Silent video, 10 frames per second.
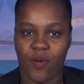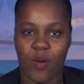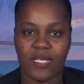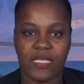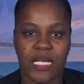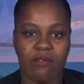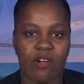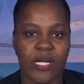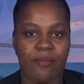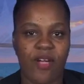Force,
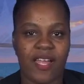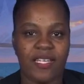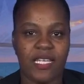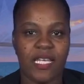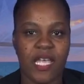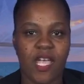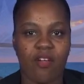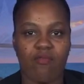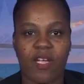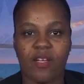Hilroy Brandy,
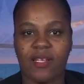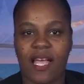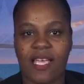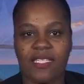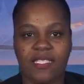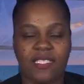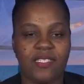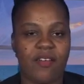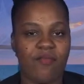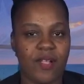recognized
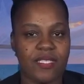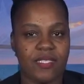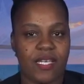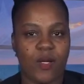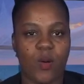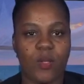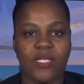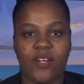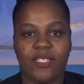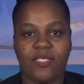several
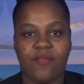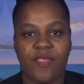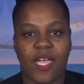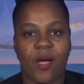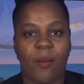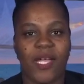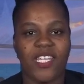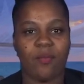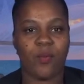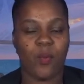stakeholders for their
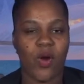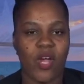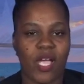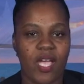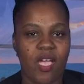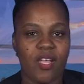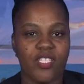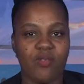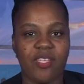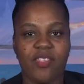commendable work
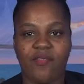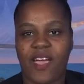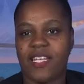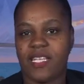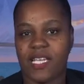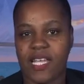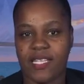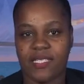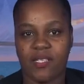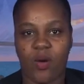during the fight
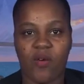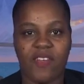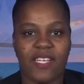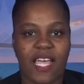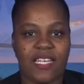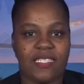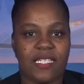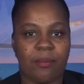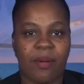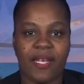against the
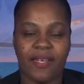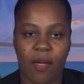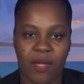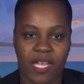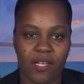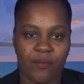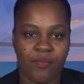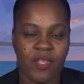COVID-19 pandemic.